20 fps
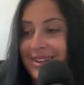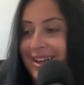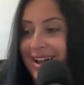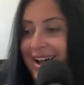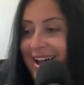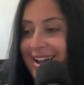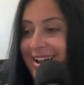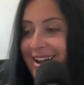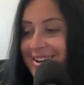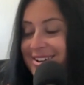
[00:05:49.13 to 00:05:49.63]

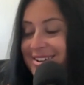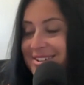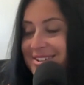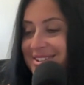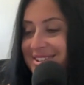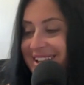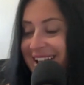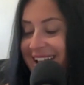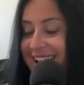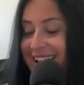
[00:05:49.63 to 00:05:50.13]
I
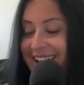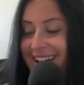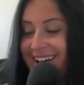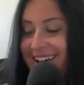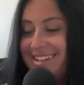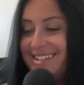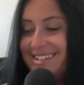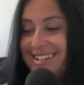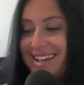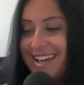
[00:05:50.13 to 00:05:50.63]

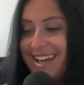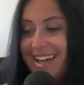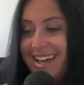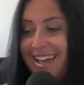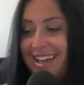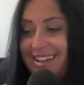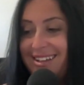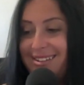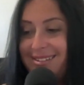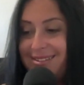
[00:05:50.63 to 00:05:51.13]
understand
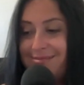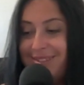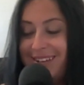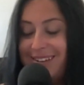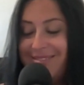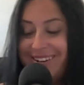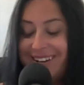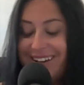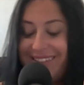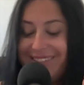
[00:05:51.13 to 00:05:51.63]

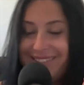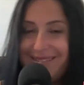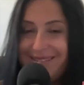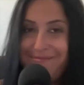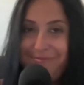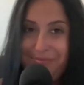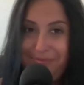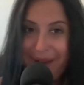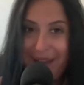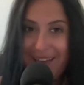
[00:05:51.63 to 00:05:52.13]
maybe not
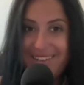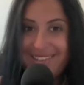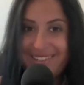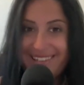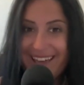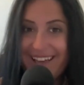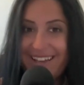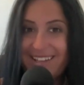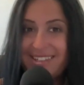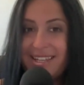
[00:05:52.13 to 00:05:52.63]
the best
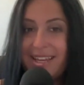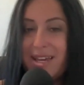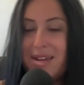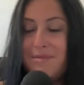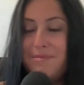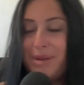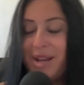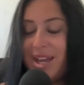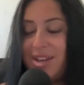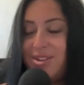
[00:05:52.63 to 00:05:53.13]

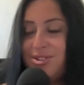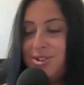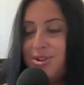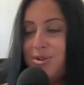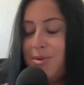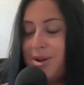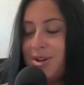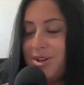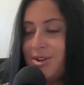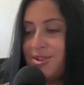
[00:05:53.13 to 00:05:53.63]
exit, but I
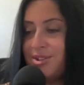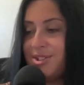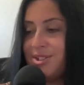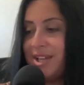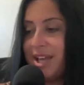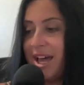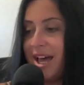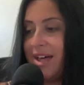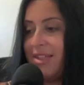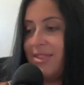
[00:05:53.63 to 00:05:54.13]
do
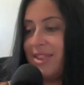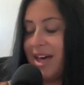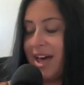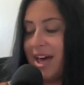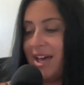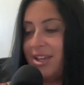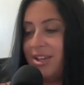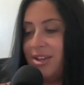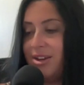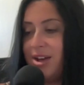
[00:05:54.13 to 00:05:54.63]
understand
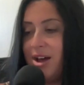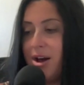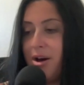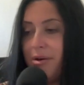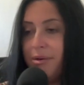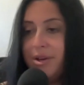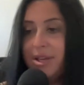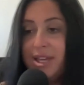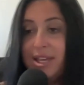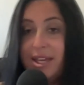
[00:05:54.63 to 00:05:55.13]
that,
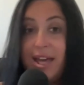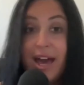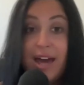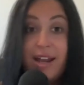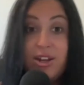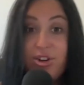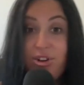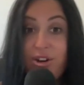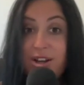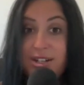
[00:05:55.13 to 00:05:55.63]
he
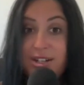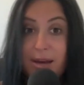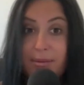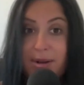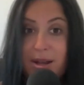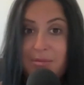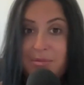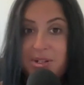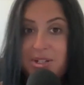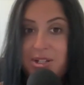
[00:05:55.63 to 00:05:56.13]
had a great time
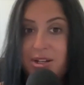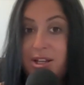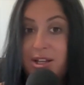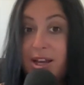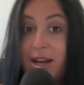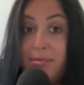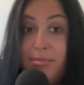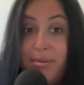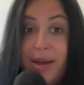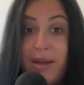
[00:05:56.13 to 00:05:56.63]
in Edmonton. He
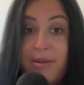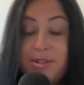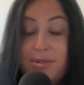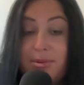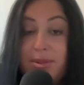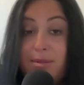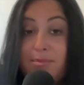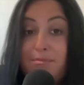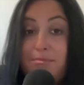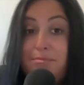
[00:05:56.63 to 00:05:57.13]
got to play with
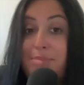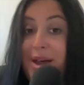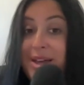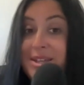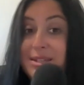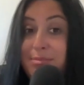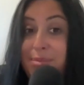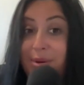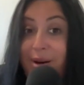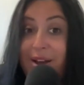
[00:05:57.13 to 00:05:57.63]
some of the
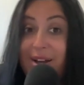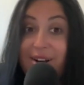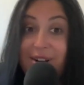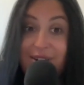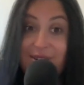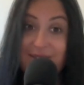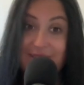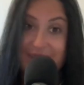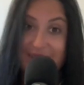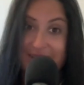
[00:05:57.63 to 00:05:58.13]
best
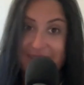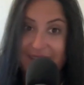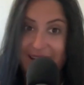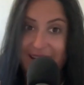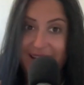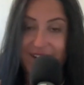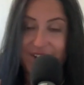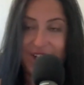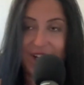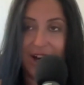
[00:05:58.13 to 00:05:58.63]
players in the
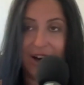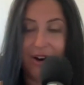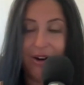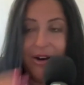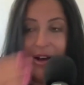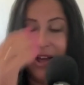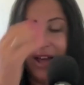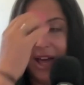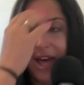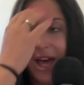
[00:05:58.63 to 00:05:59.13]
NHL
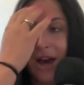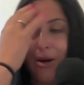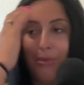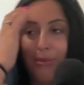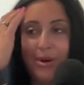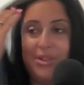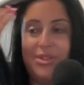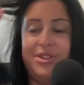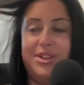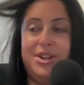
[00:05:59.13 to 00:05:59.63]
with,